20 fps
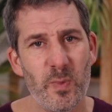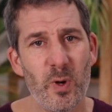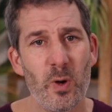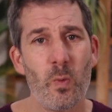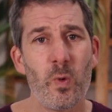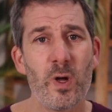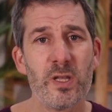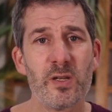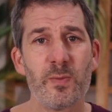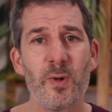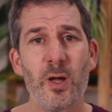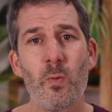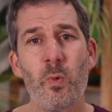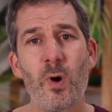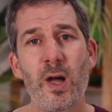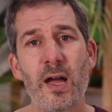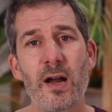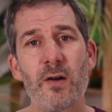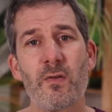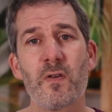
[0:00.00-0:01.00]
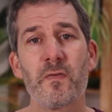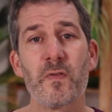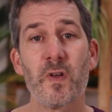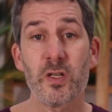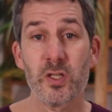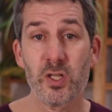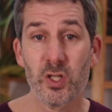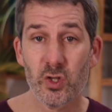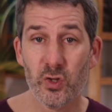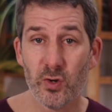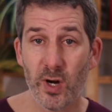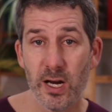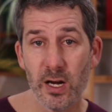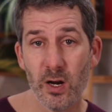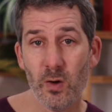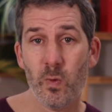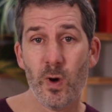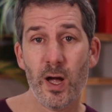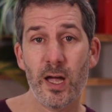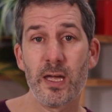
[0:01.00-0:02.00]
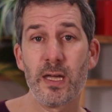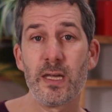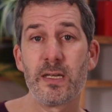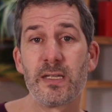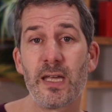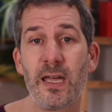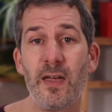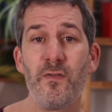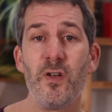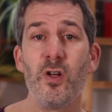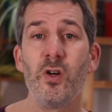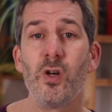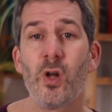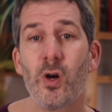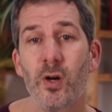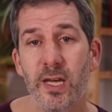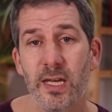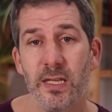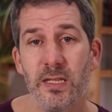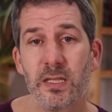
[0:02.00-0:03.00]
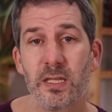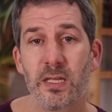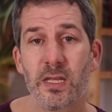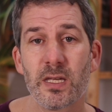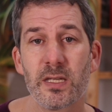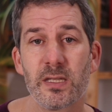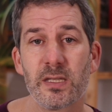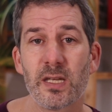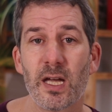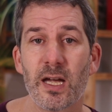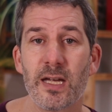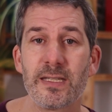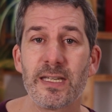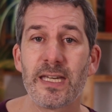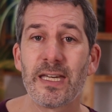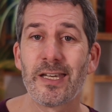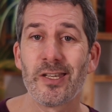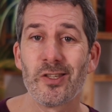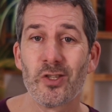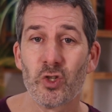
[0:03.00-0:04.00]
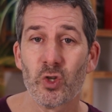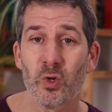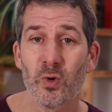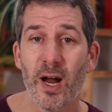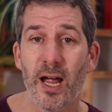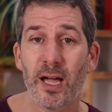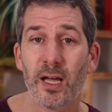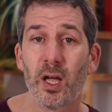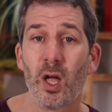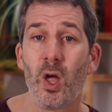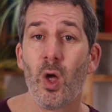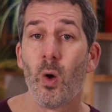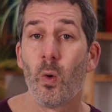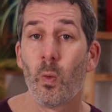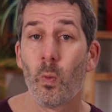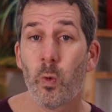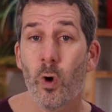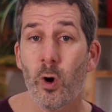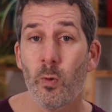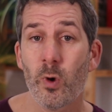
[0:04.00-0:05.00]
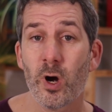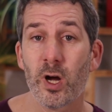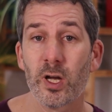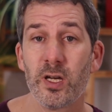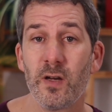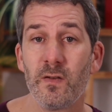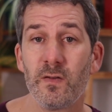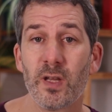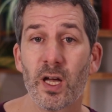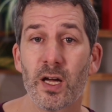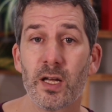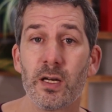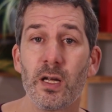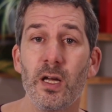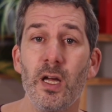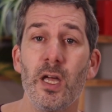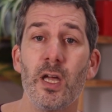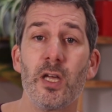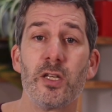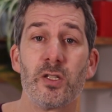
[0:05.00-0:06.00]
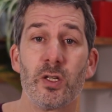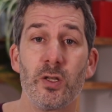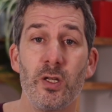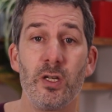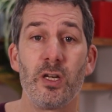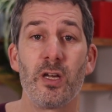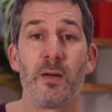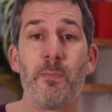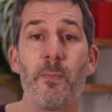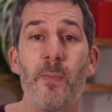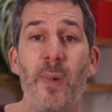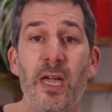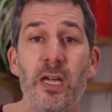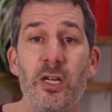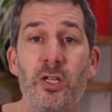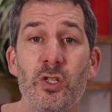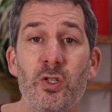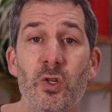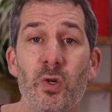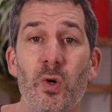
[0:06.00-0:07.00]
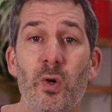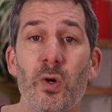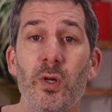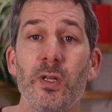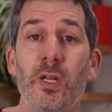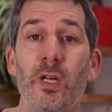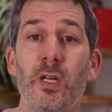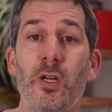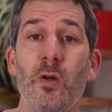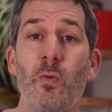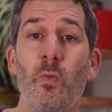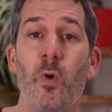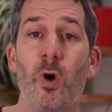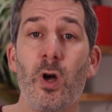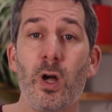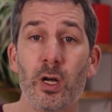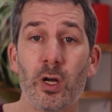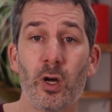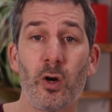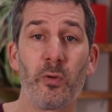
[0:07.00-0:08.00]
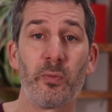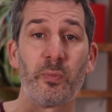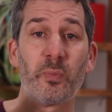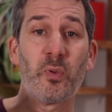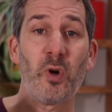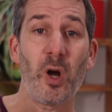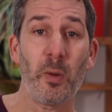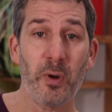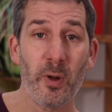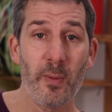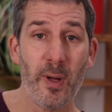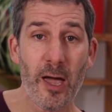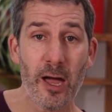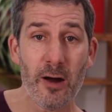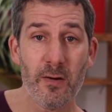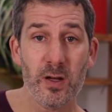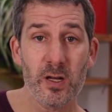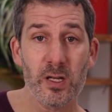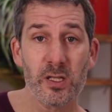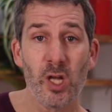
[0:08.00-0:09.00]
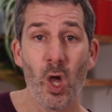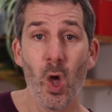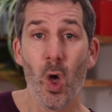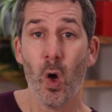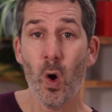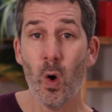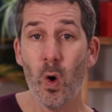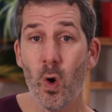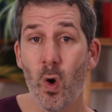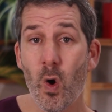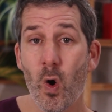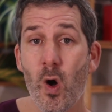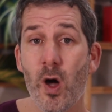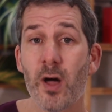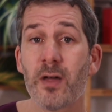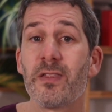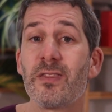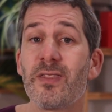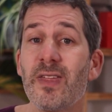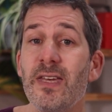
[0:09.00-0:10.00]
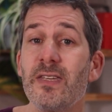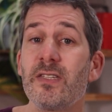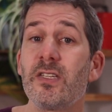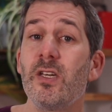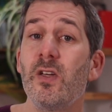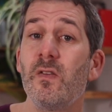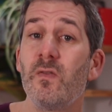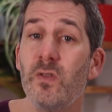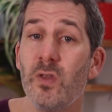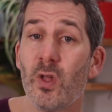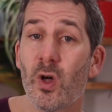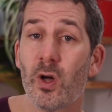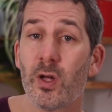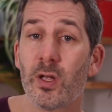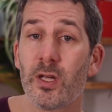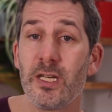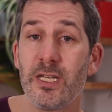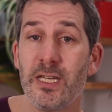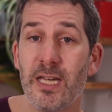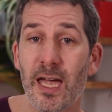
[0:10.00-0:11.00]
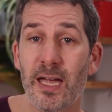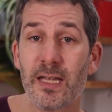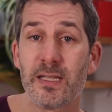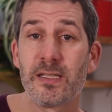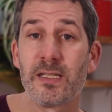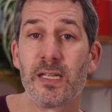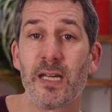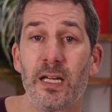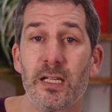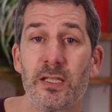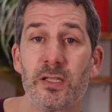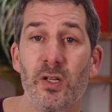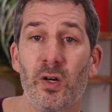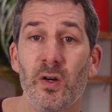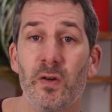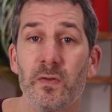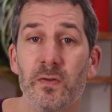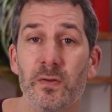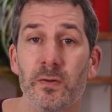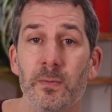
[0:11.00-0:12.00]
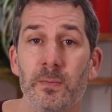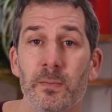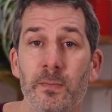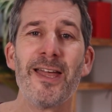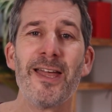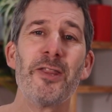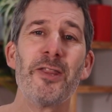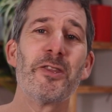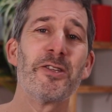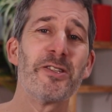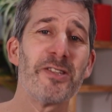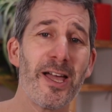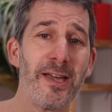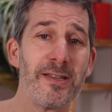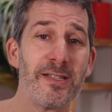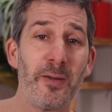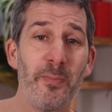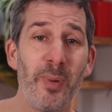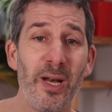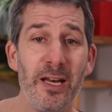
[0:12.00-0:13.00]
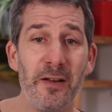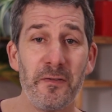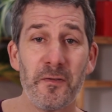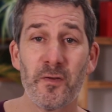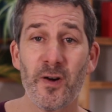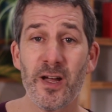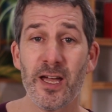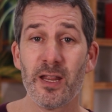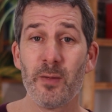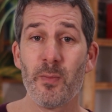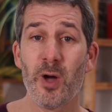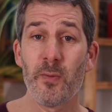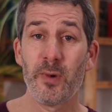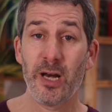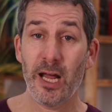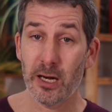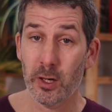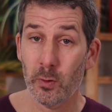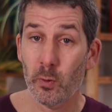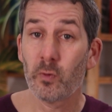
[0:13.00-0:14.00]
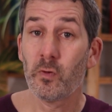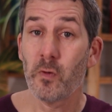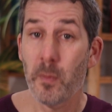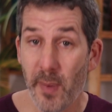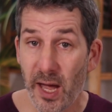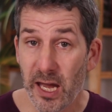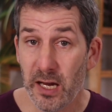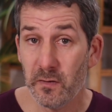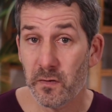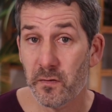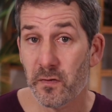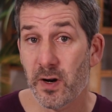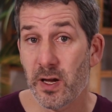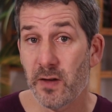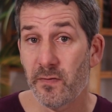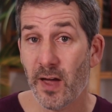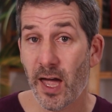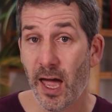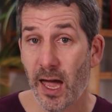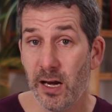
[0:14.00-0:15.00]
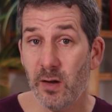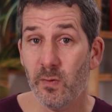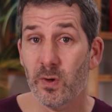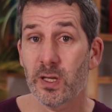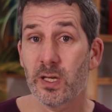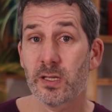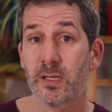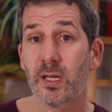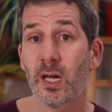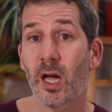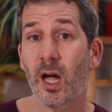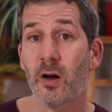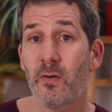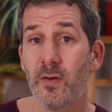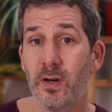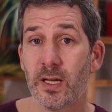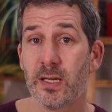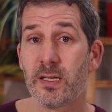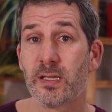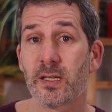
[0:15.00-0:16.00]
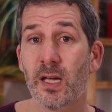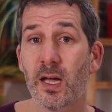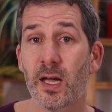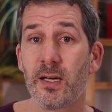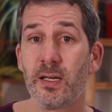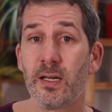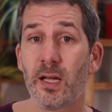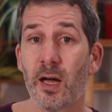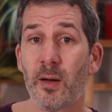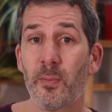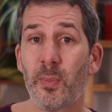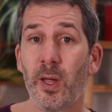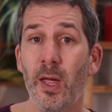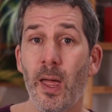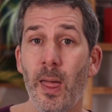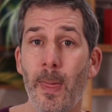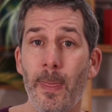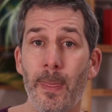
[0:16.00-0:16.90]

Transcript: But one to be aware of straight away is that if you log into the site, it can track what work you've done so that you can make sure that you work on problem areas or things that you've not yet ticked off. The site is completely free at the moment, and it will remain free for anyone that's currently signed up.